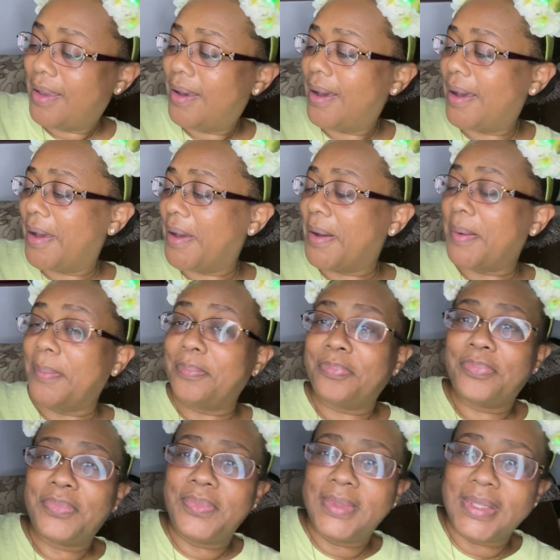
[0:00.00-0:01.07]
Um,
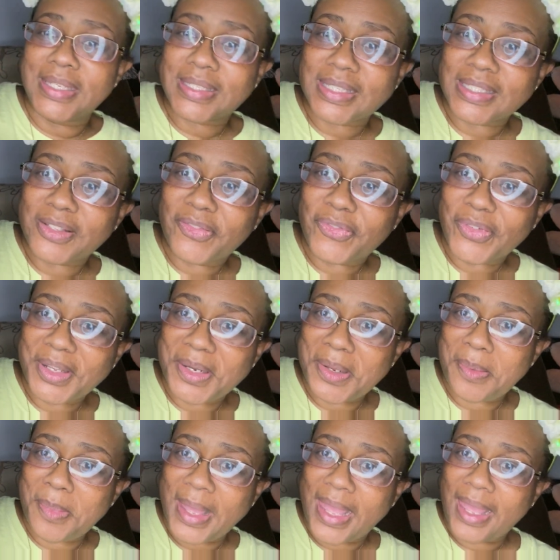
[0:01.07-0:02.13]
this is the front of the
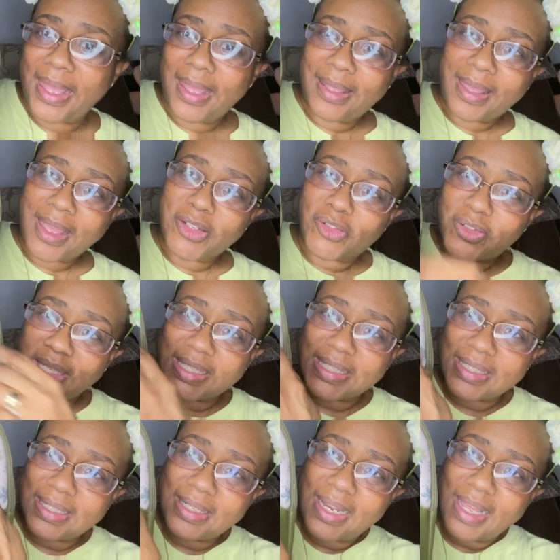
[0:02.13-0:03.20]
bag. As you can
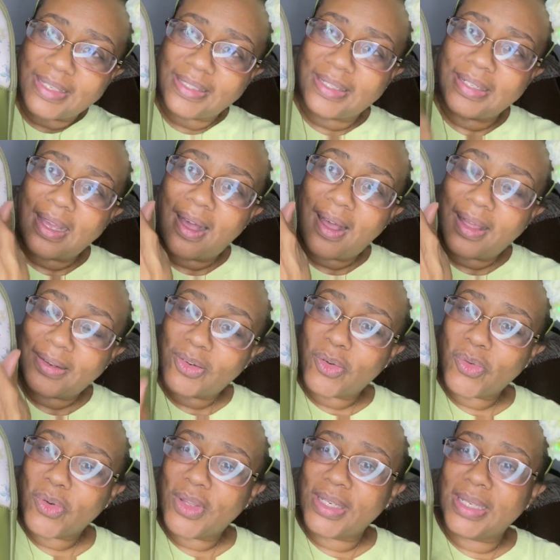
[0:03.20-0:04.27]
see, it has Tiana
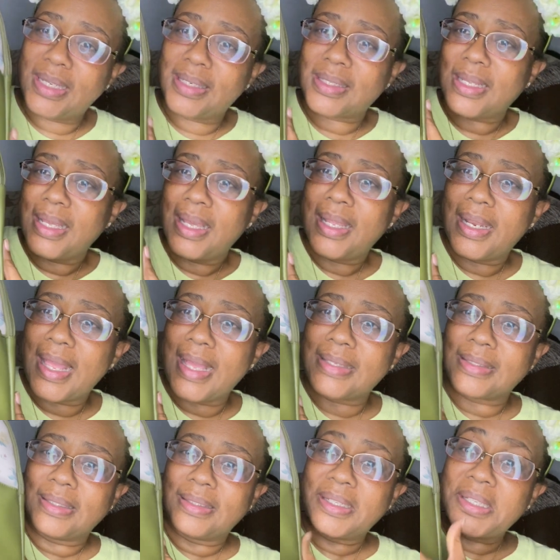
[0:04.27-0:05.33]
on it. It has
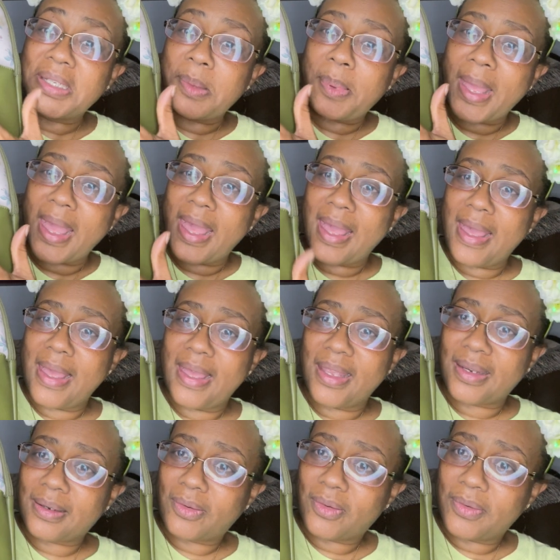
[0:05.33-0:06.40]
a lily pad
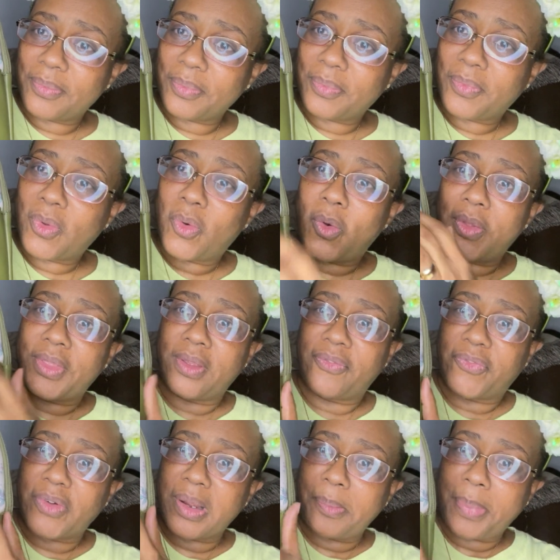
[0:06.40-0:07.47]
on the
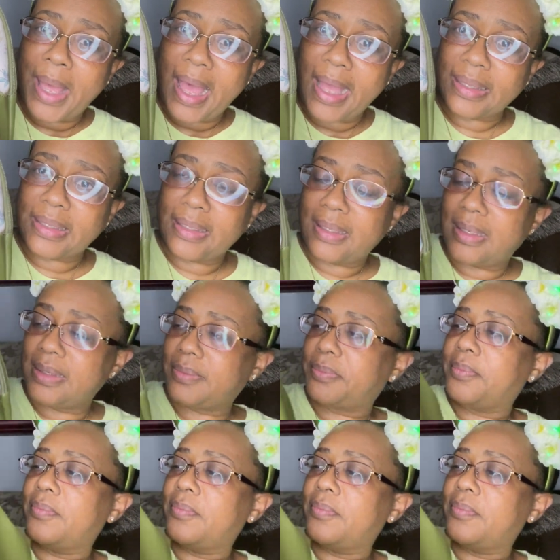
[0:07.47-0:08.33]
front pocket.